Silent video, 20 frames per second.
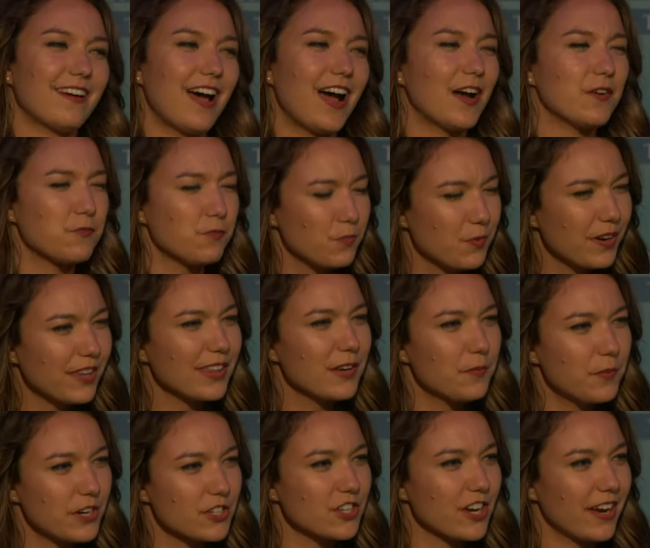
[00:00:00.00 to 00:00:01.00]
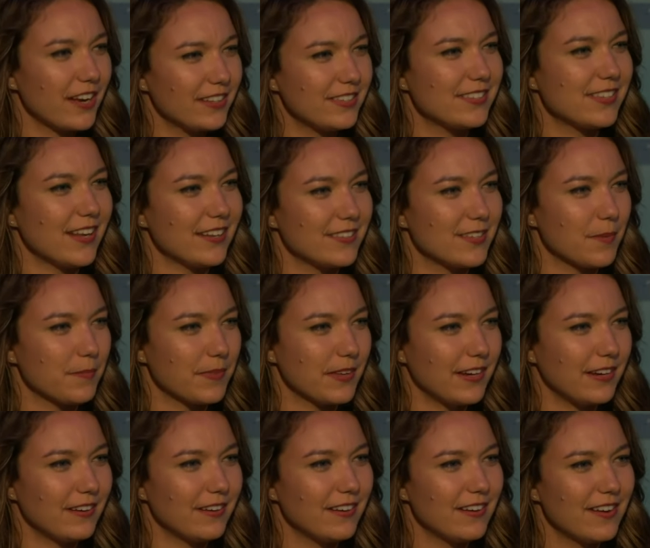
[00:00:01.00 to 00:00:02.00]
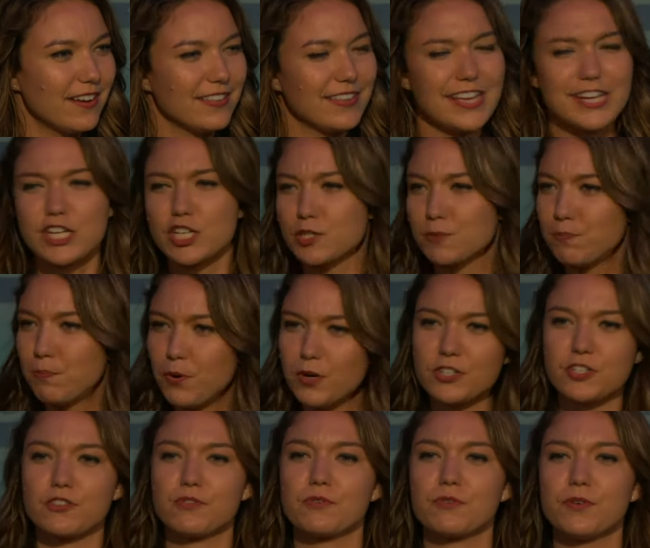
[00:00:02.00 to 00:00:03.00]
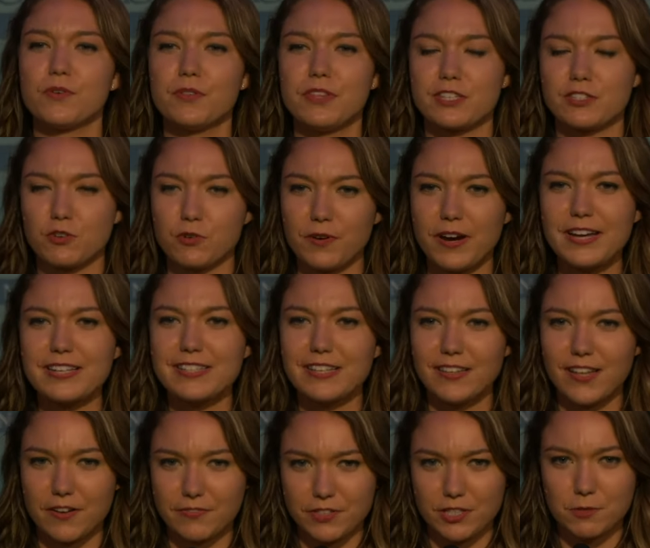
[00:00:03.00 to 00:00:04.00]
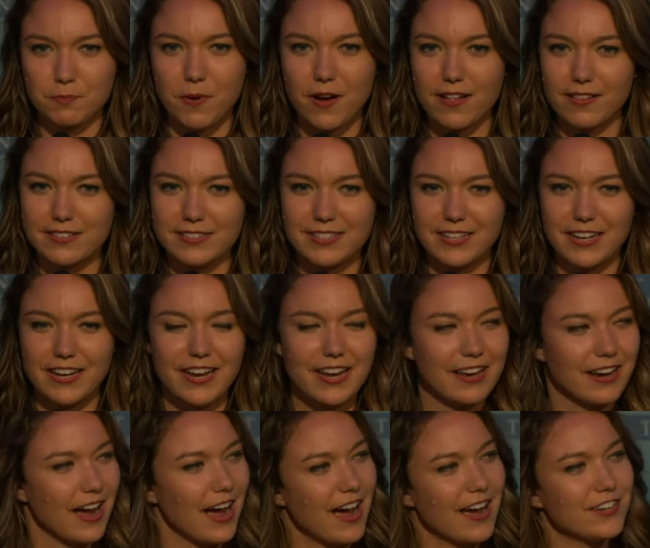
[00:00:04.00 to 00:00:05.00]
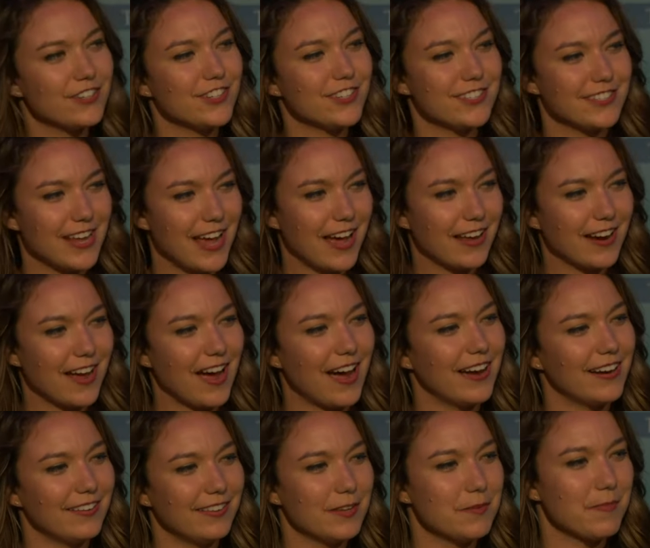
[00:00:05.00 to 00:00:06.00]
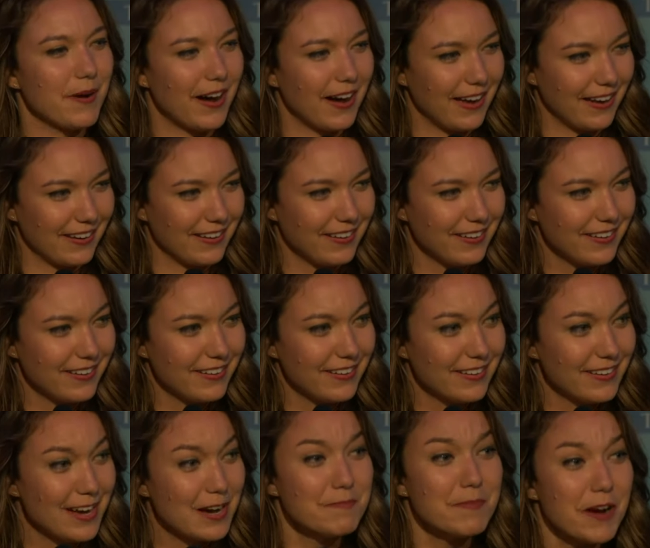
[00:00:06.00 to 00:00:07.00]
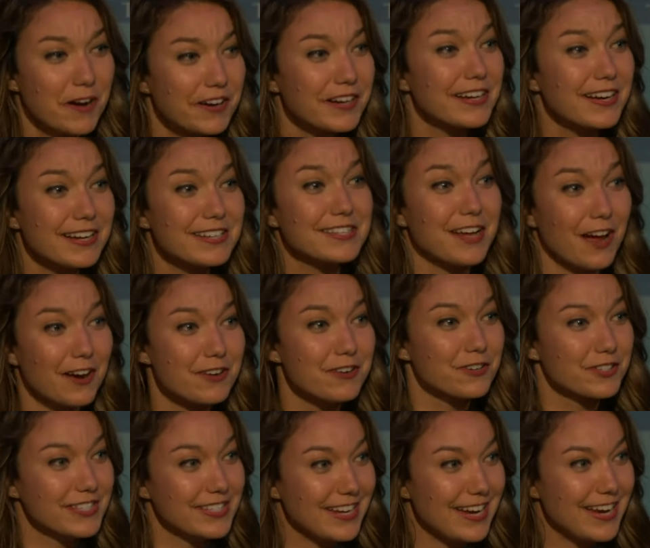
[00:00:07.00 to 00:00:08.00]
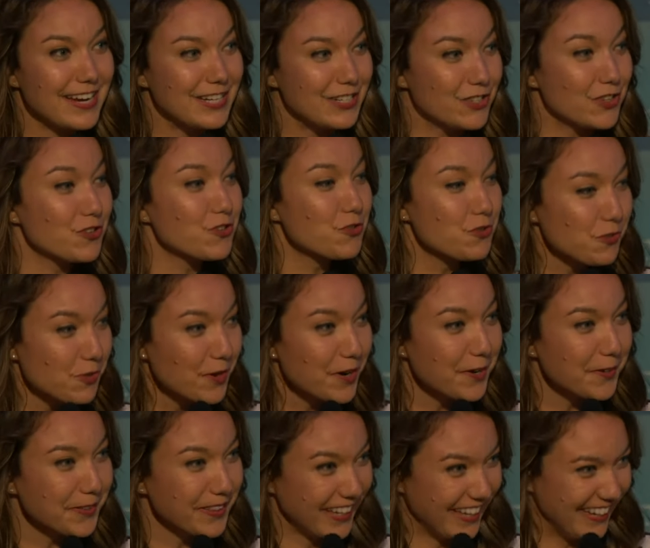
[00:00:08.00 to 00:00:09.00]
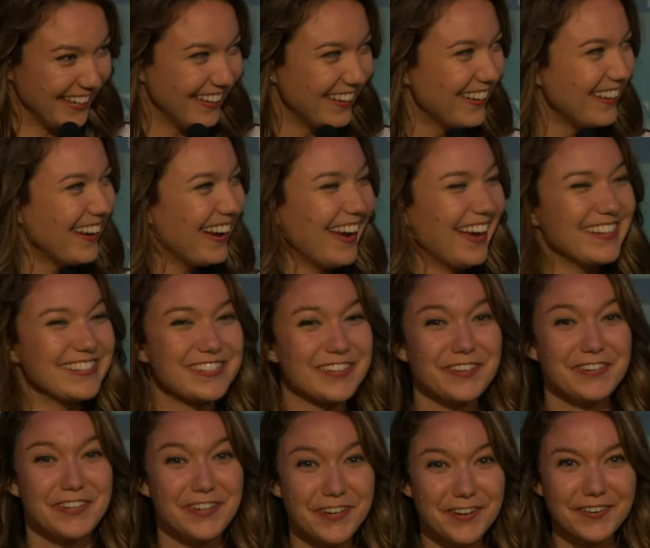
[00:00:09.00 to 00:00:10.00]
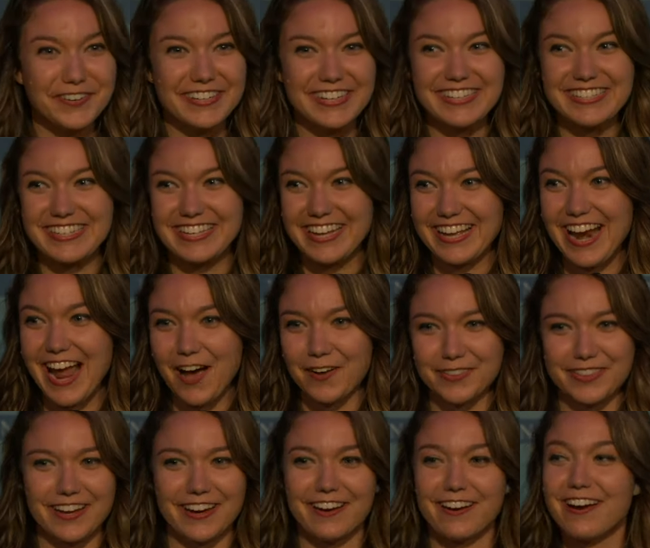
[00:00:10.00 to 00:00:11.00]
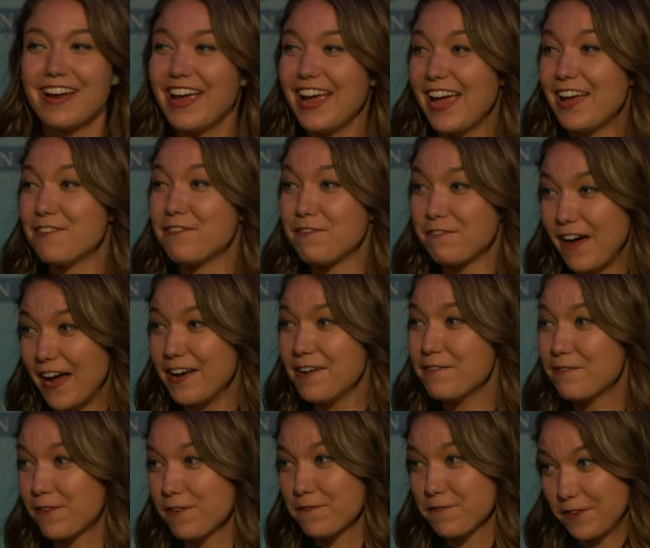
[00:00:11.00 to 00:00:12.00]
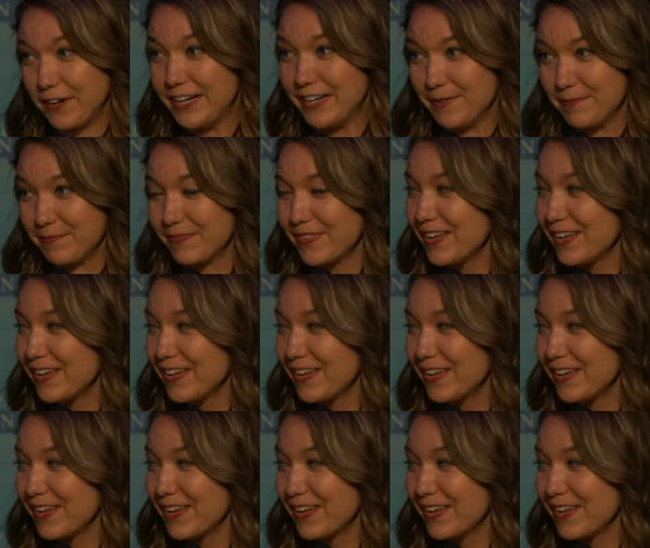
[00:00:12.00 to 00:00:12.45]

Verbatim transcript: I really wish I had said something." They just pushed through this crazy leftist policy and I just sat idly by. America is under siege, truly. And so you need to get out there and fight for freedom.